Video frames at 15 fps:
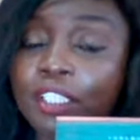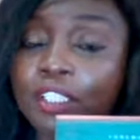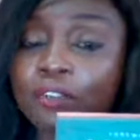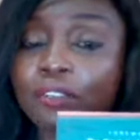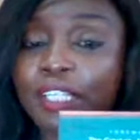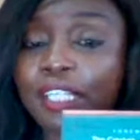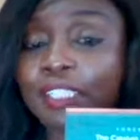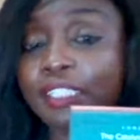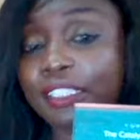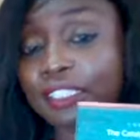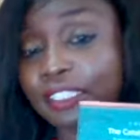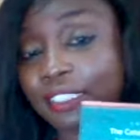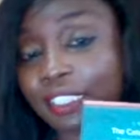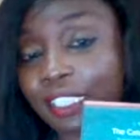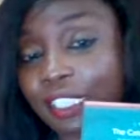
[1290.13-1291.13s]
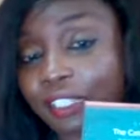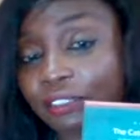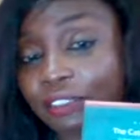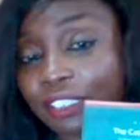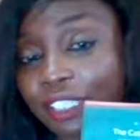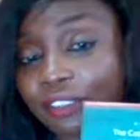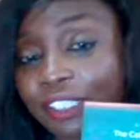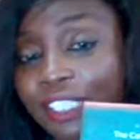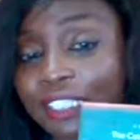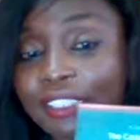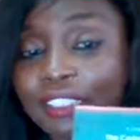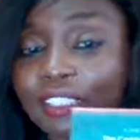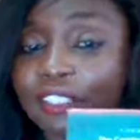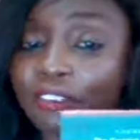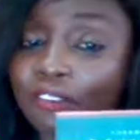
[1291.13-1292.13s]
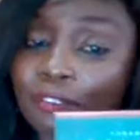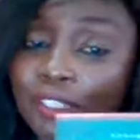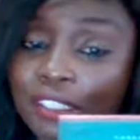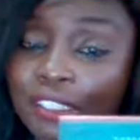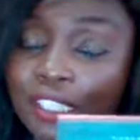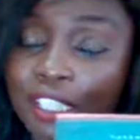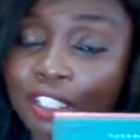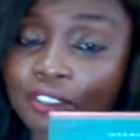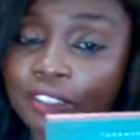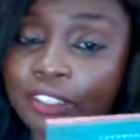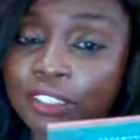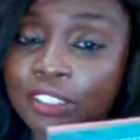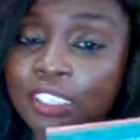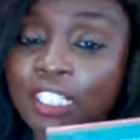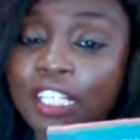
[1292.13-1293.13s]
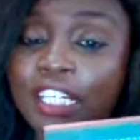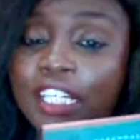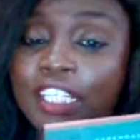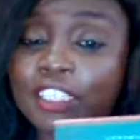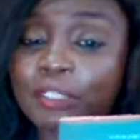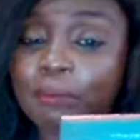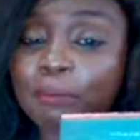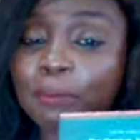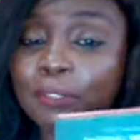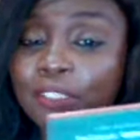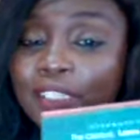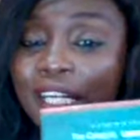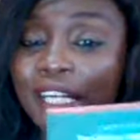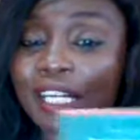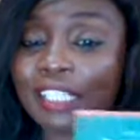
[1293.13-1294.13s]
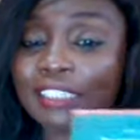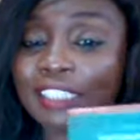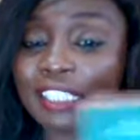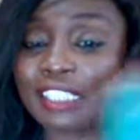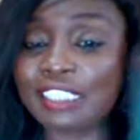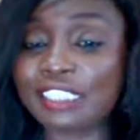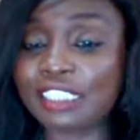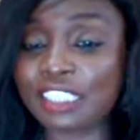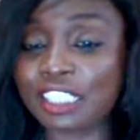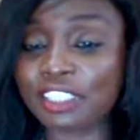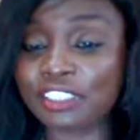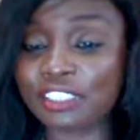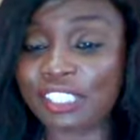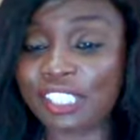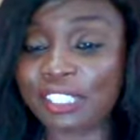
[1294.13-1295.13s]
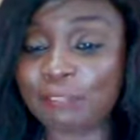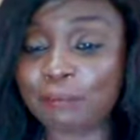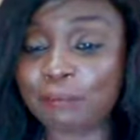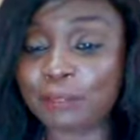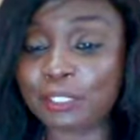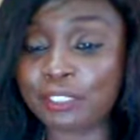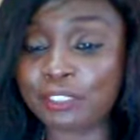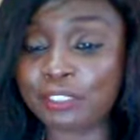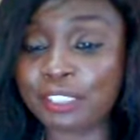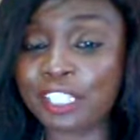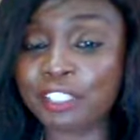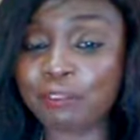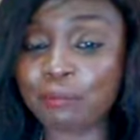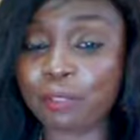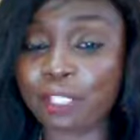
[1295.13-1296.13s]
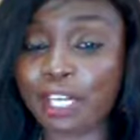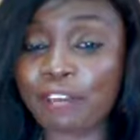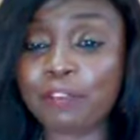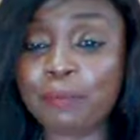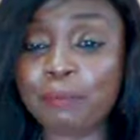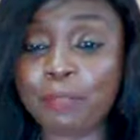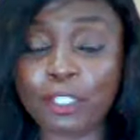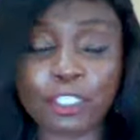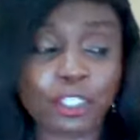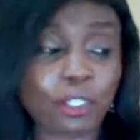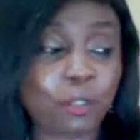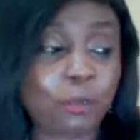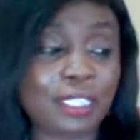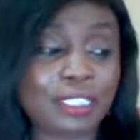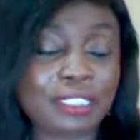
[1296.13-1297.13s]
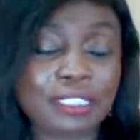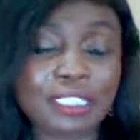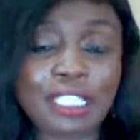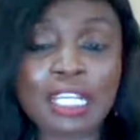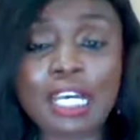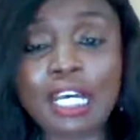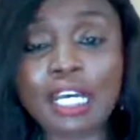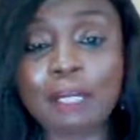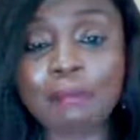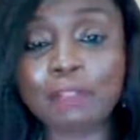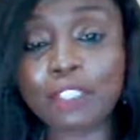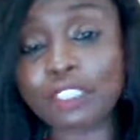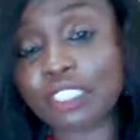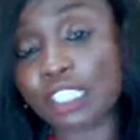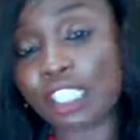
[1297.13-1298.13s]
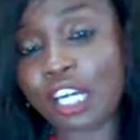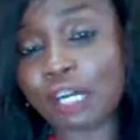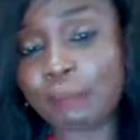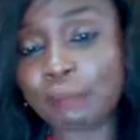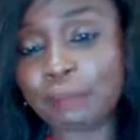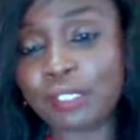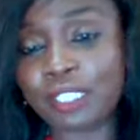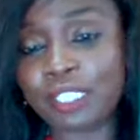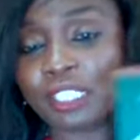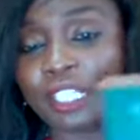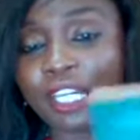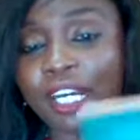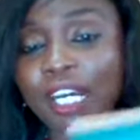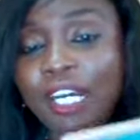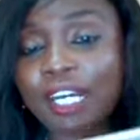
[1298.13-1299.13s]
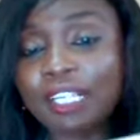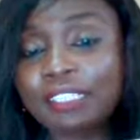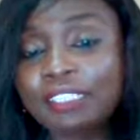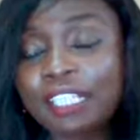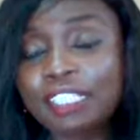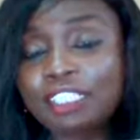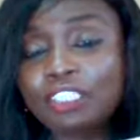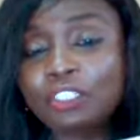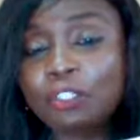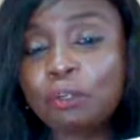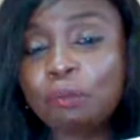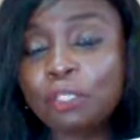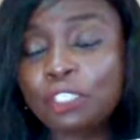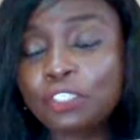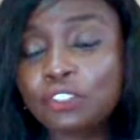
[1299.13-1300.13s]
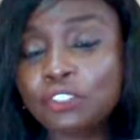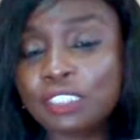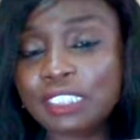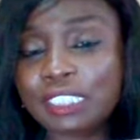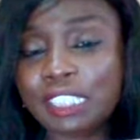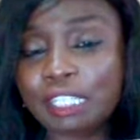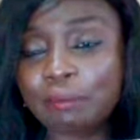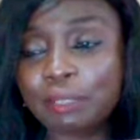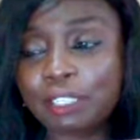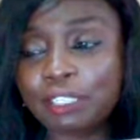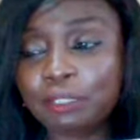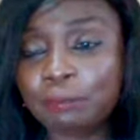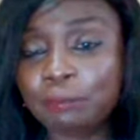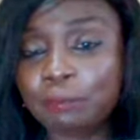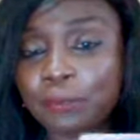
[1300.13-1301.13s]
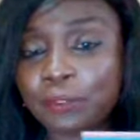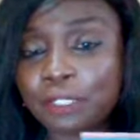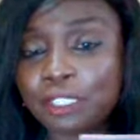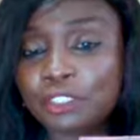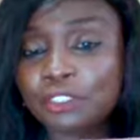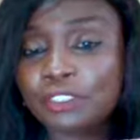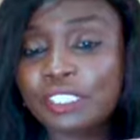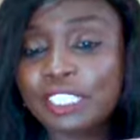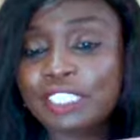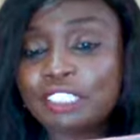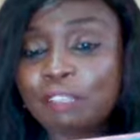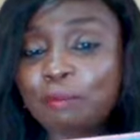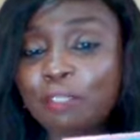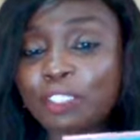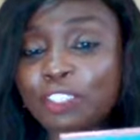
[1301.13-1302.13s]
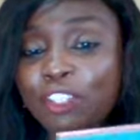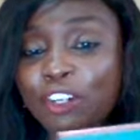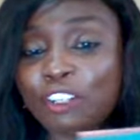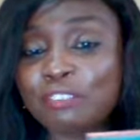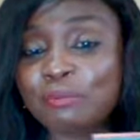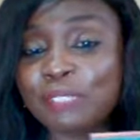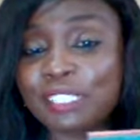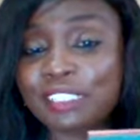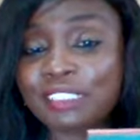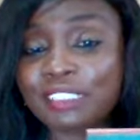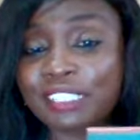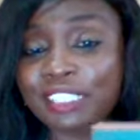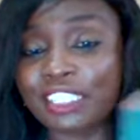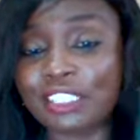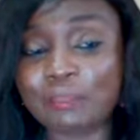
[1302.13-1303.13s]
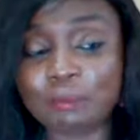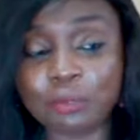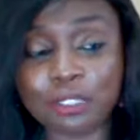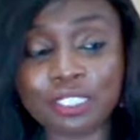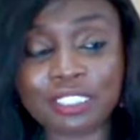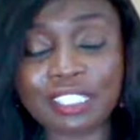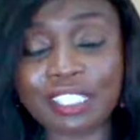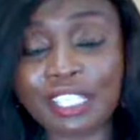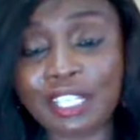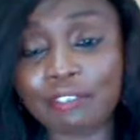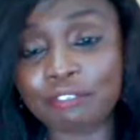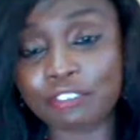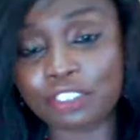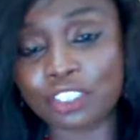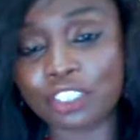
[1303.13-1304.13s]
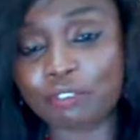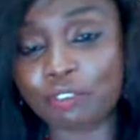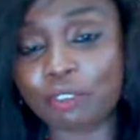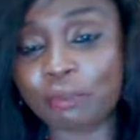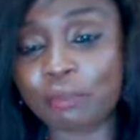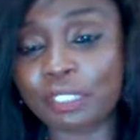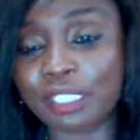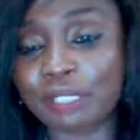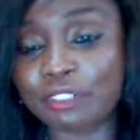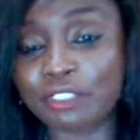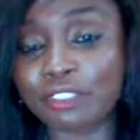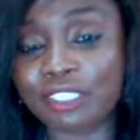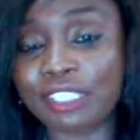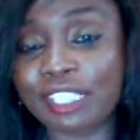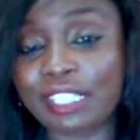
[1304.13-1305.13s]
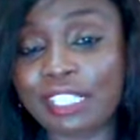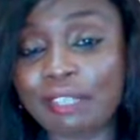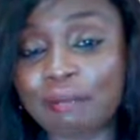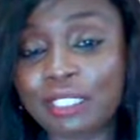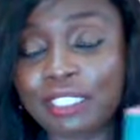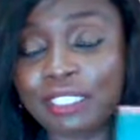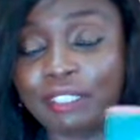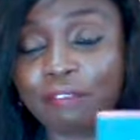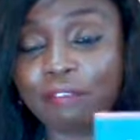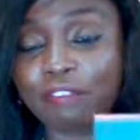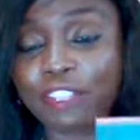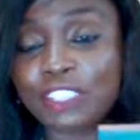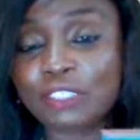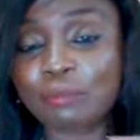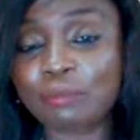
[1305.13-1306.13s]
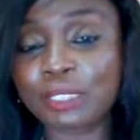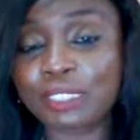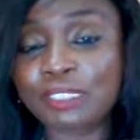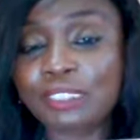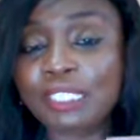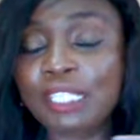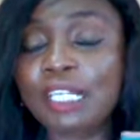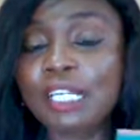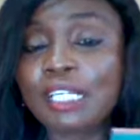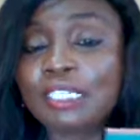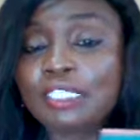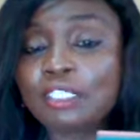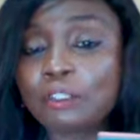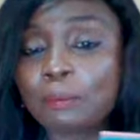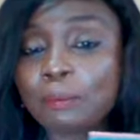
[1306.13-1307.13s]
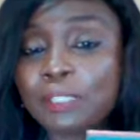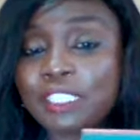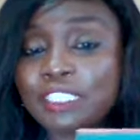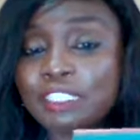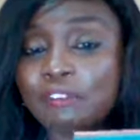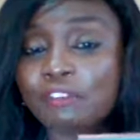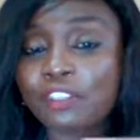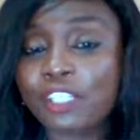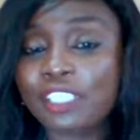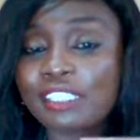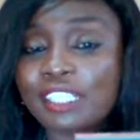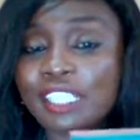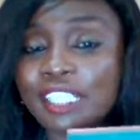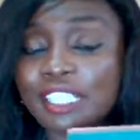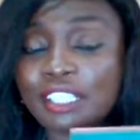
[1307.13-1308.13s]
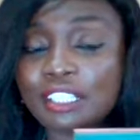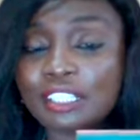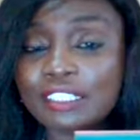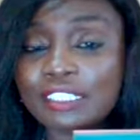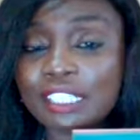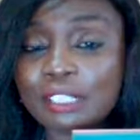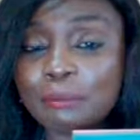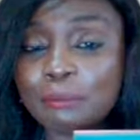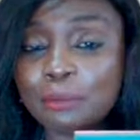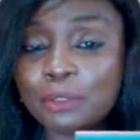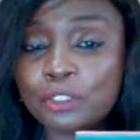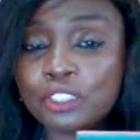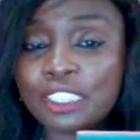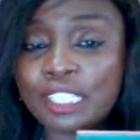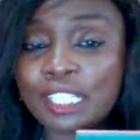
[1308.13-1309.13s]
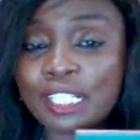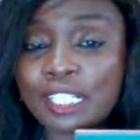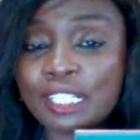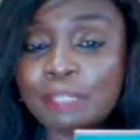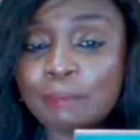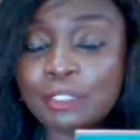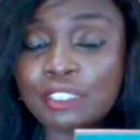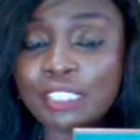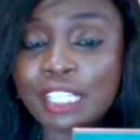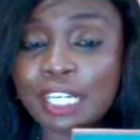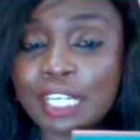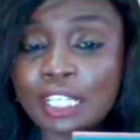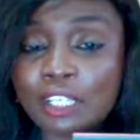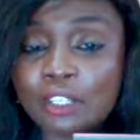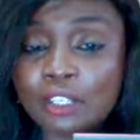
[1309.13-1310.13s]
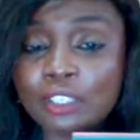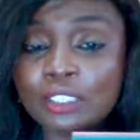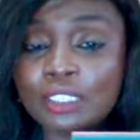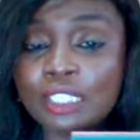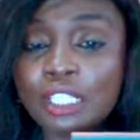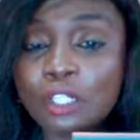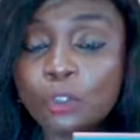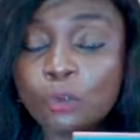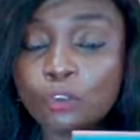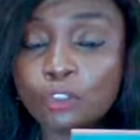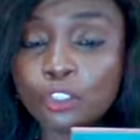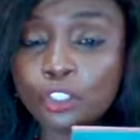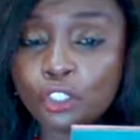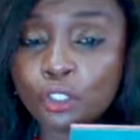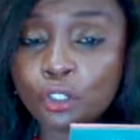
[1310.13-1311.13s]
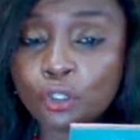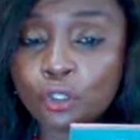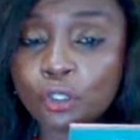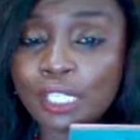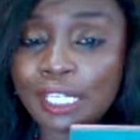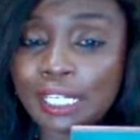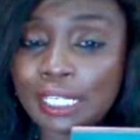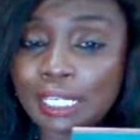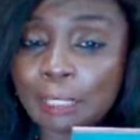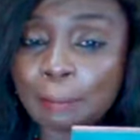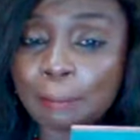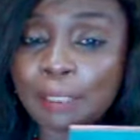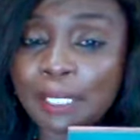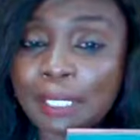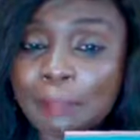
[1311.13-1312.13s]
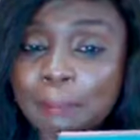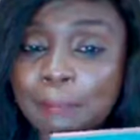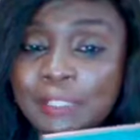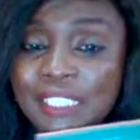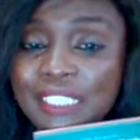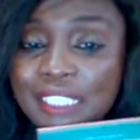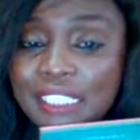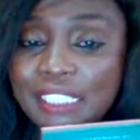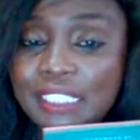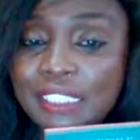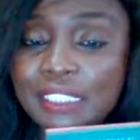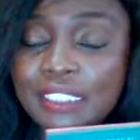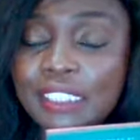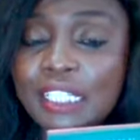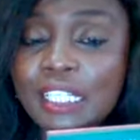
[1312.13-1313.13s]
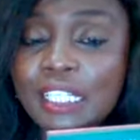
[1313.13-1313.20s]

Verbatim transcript: you get a discount and you get it at 3,000. It's a book that has an international appeal. Anybody, everybody who has um, got a copy has had so much to say about the book. Today, someone called me and said, This book is life transforming. I'm so glad I made the investment. So, please, if you're in Lagos, Abuja, Port Harcourt, Uyo, Calabar, Benin,